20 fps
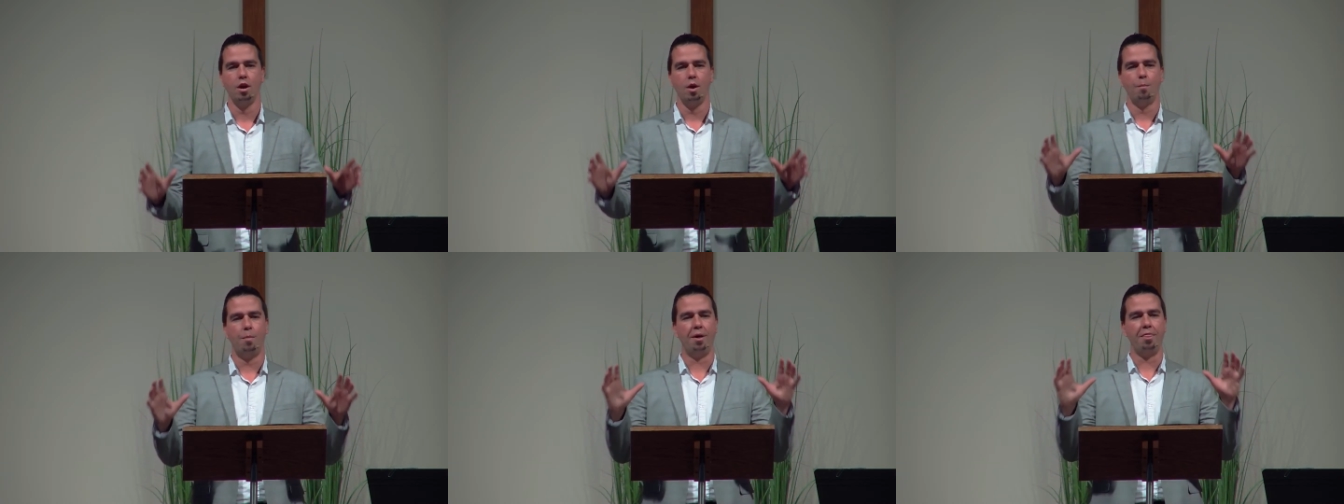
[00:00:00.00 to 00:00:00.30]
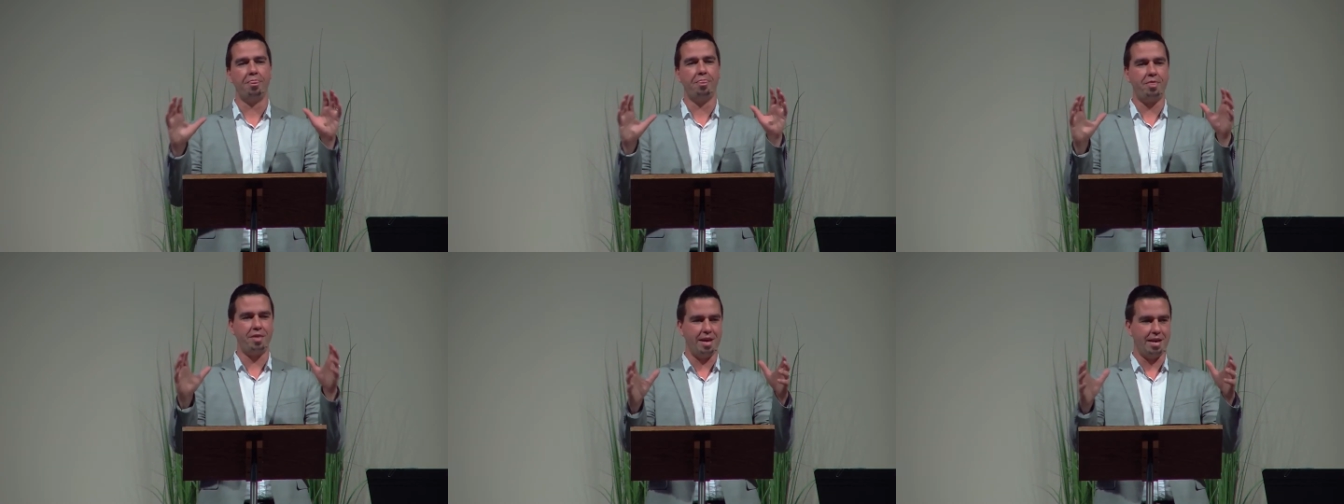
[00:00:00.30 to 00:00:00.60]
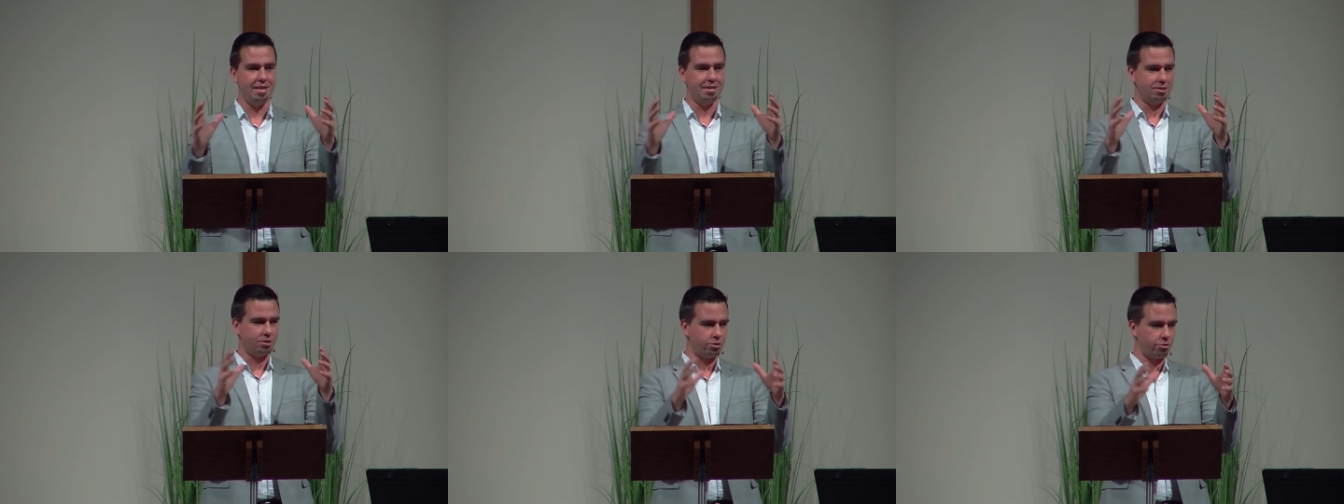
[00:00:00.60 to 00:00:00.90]
But
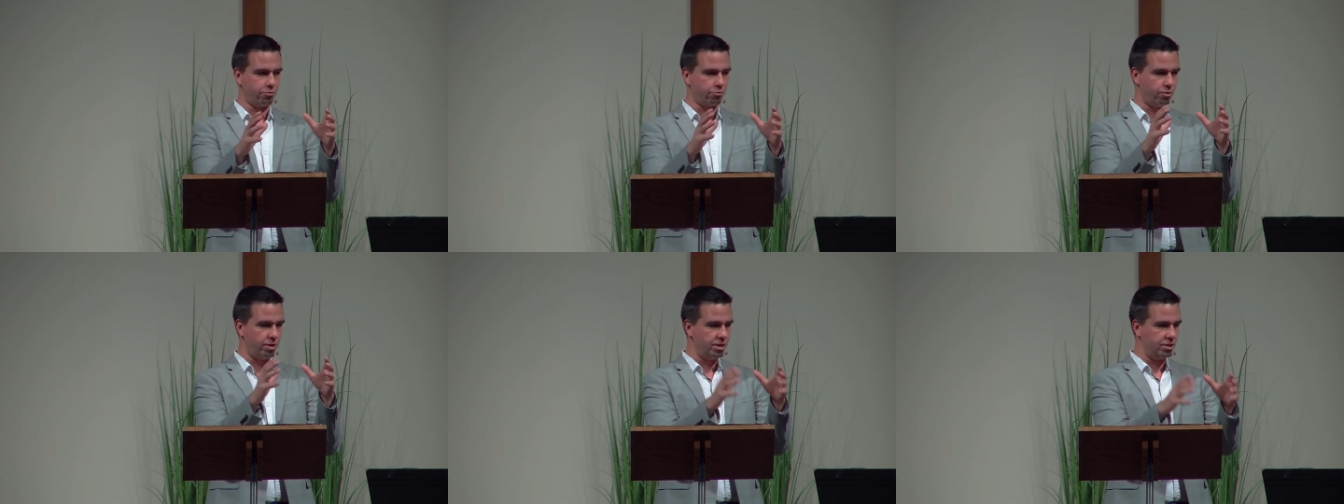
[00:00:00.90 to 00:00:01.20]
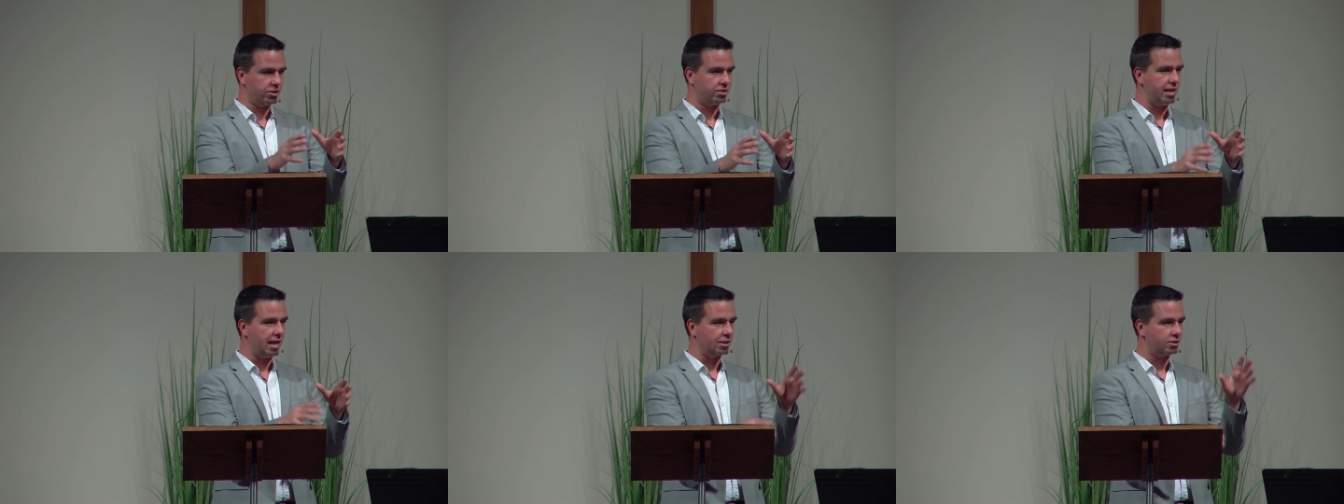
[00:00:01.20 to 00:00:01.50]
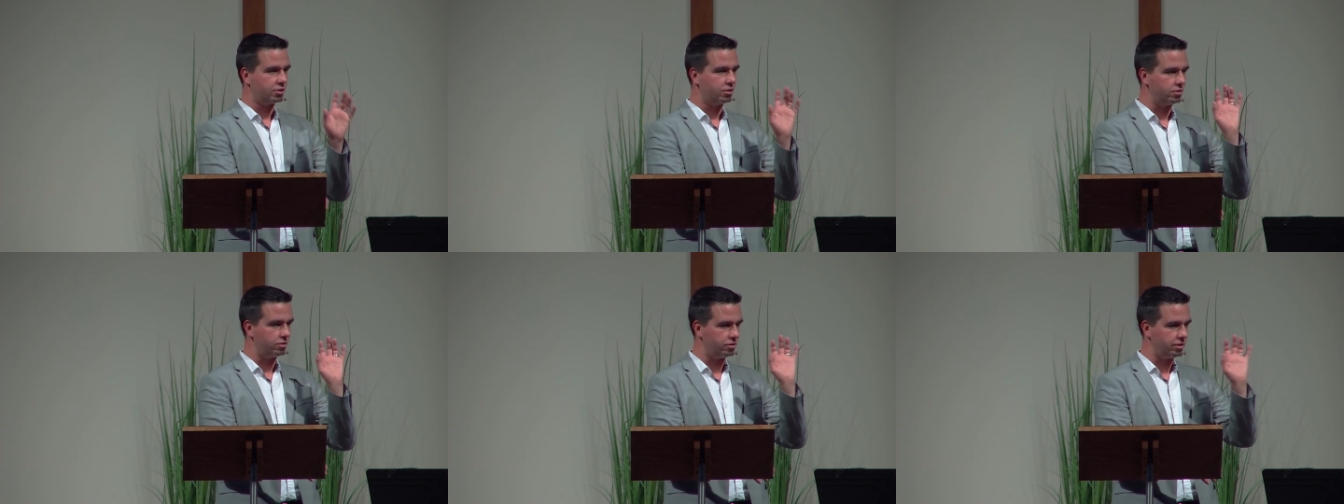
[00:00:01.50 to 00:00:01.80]
these three
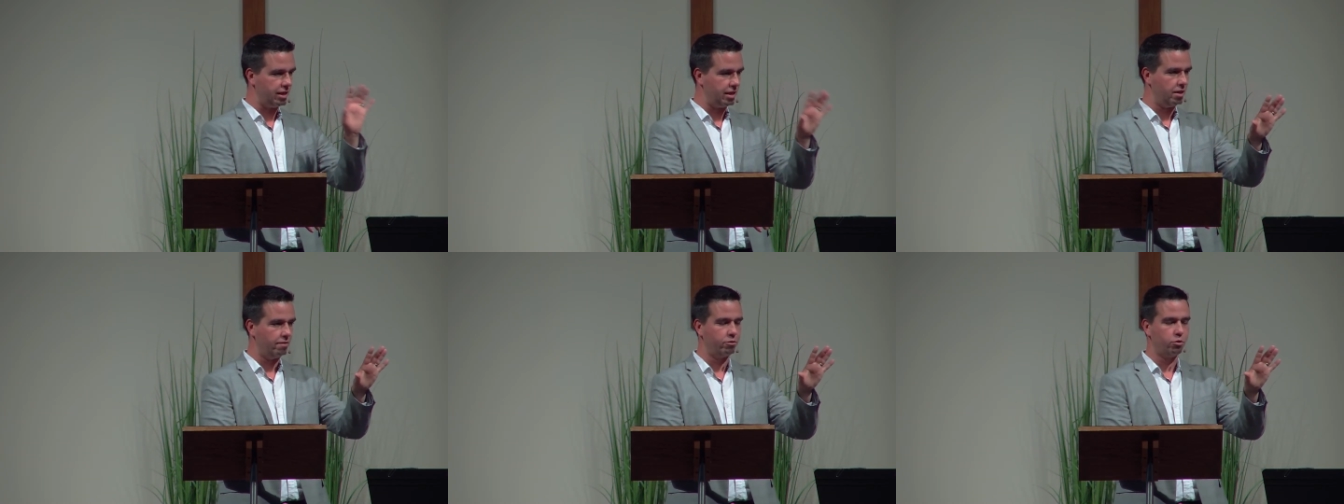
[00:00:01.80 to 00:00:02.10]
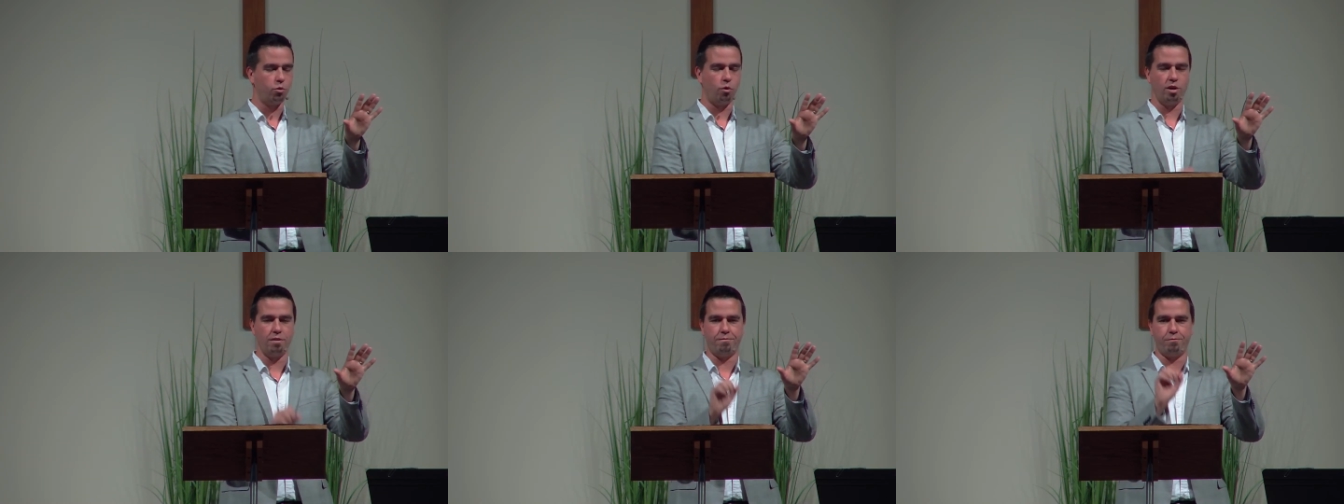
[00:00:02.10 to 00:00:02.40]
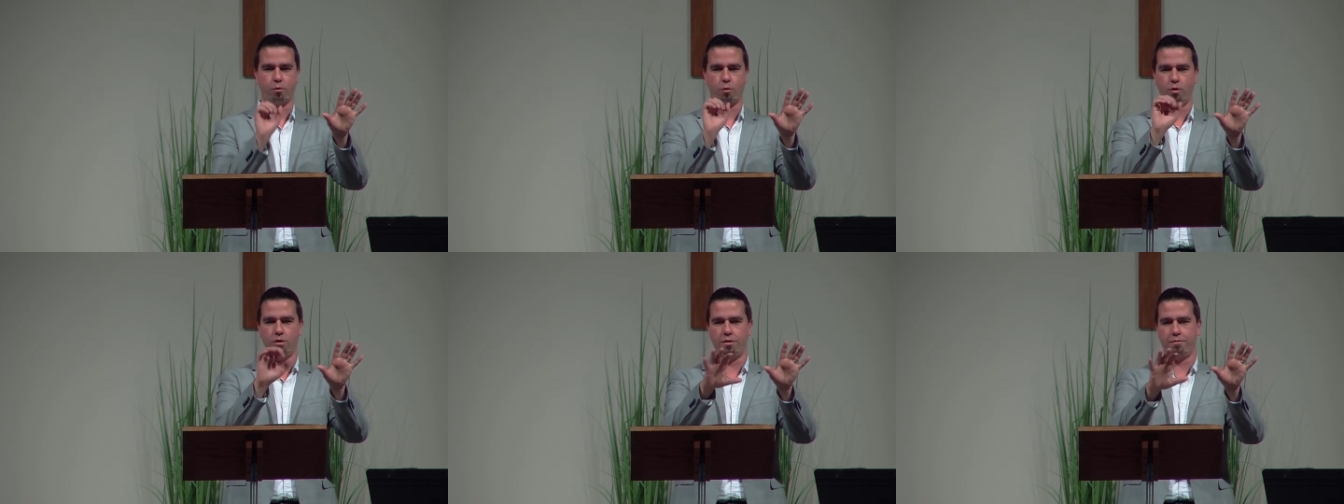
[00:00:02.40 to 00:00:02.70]
sections, the end of
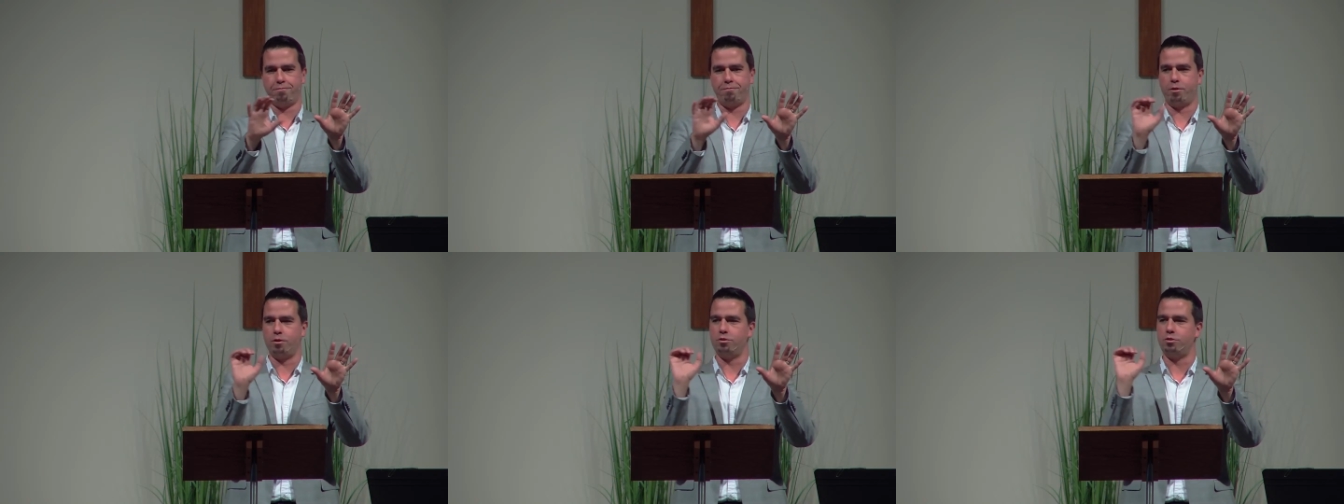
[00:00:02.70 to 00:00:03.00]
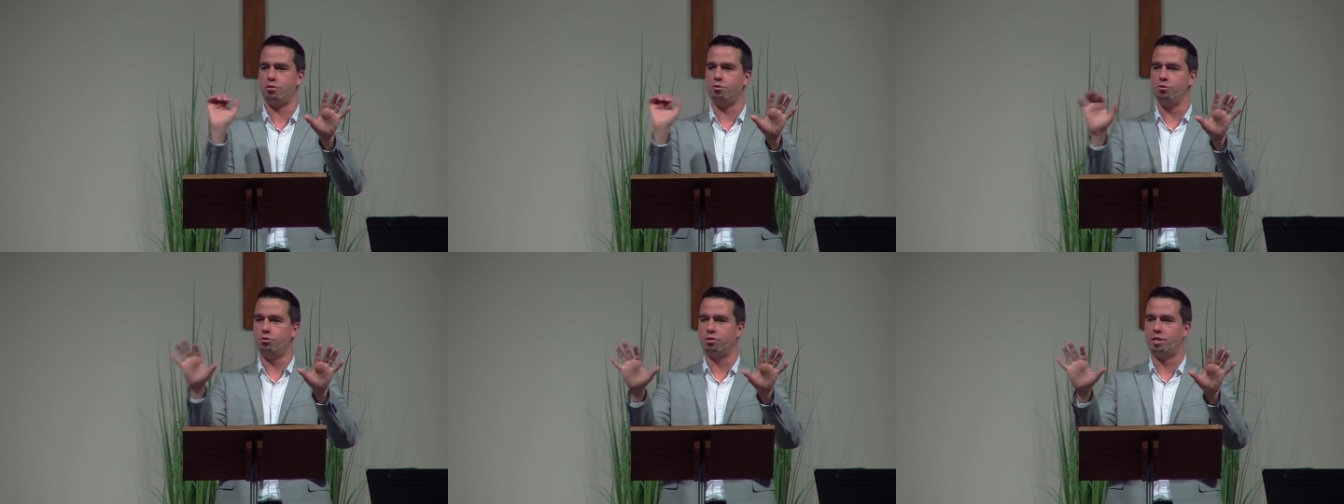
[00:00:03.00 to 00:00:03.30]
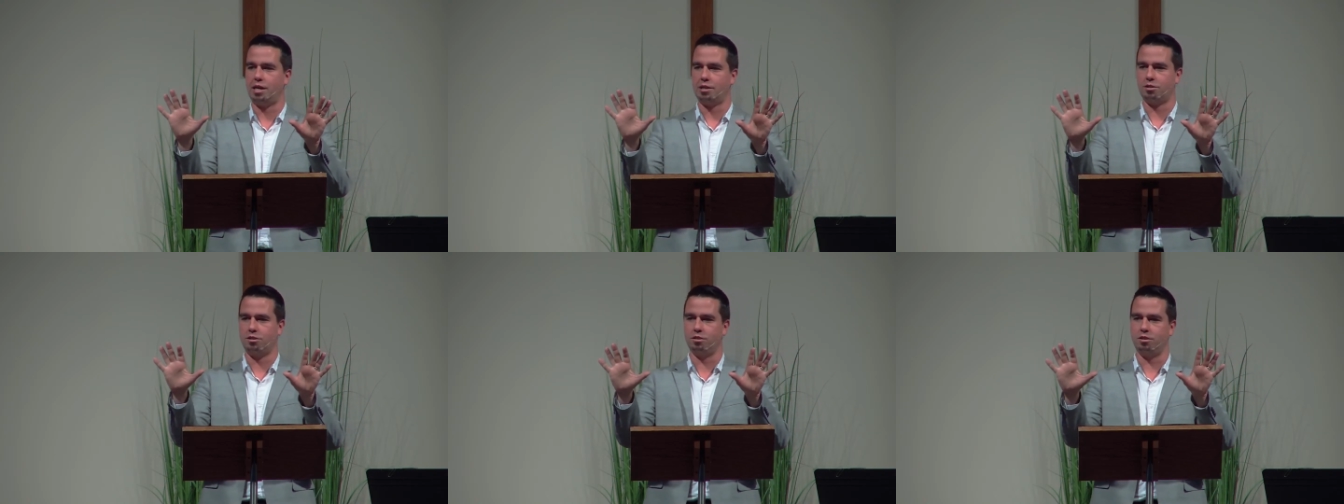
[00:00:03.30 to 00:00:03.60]
24 and the first two
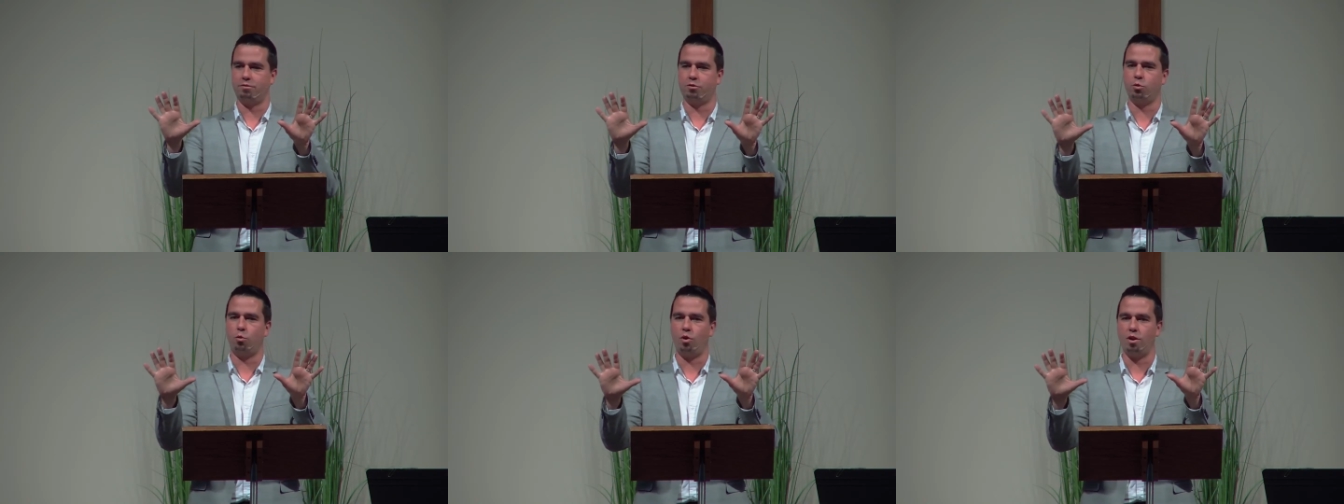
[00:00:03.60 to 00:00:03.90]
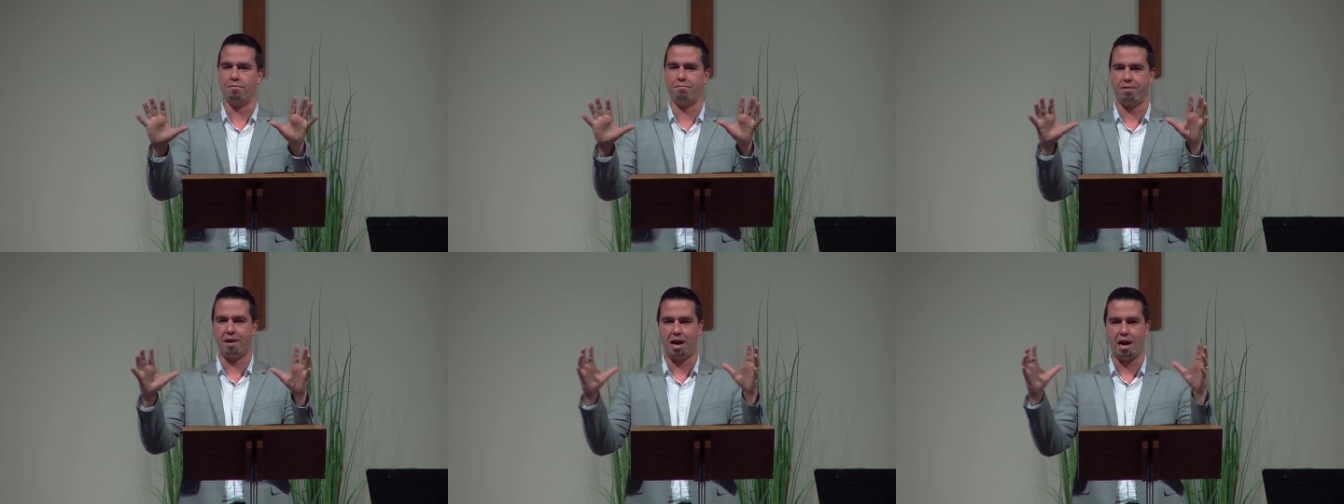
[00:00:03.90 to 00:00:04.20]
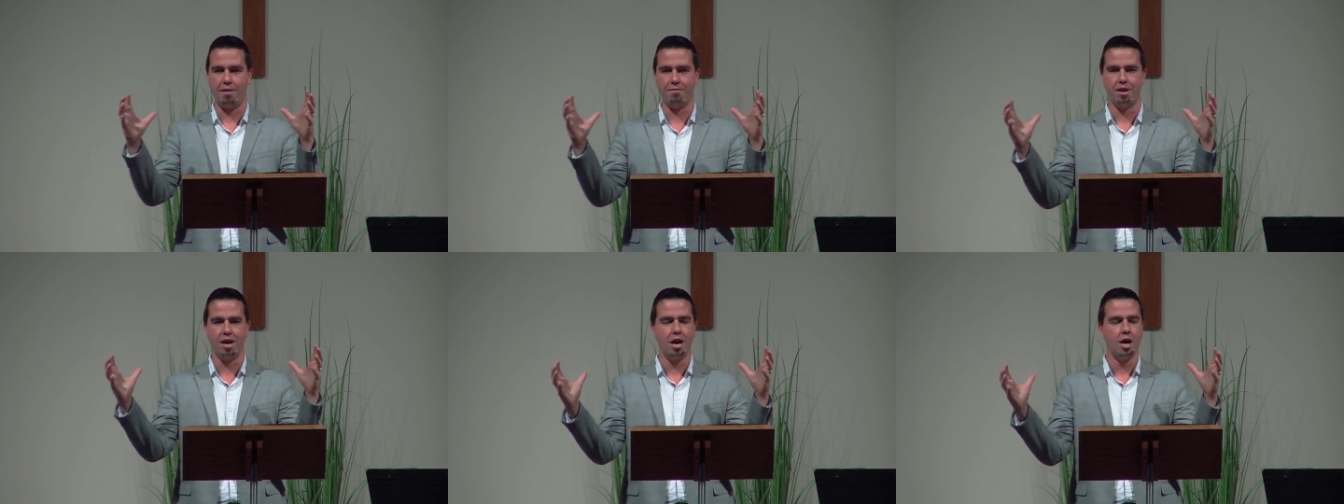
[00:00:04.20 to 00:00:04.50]
sections of
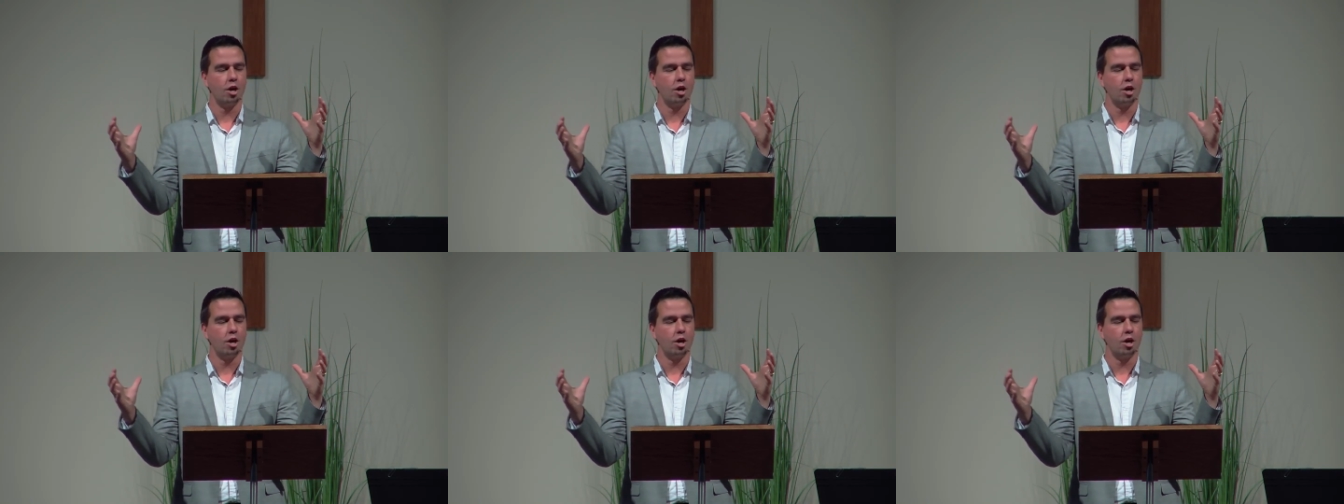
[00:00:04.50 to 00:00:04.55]
25,